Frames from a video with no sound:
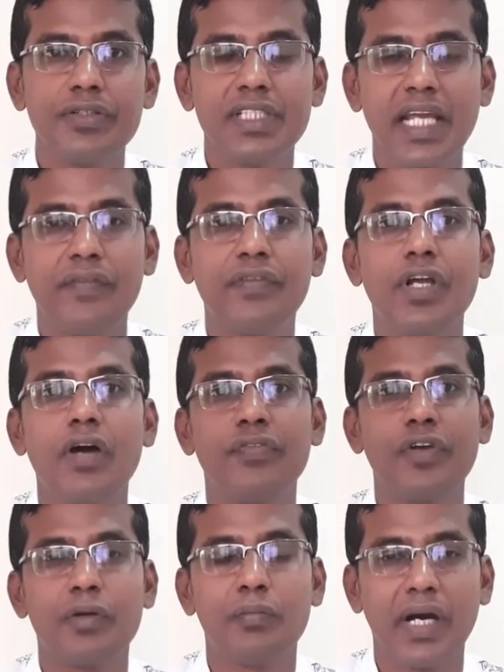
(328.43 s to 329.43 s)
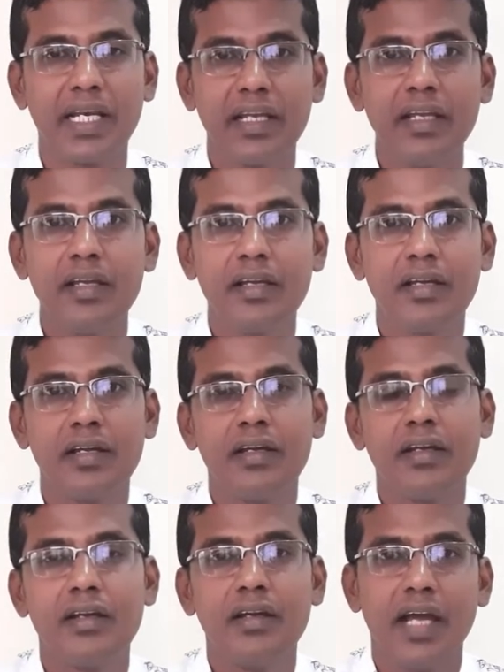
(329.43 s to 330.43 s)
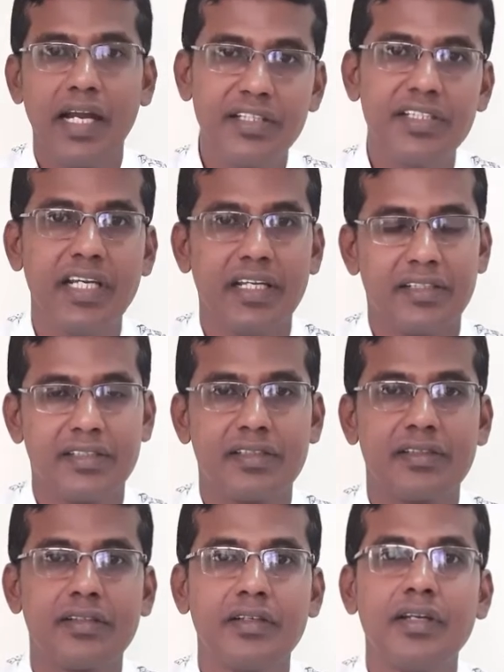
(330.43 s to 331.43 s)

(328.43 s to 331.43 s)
safety of your money and shares.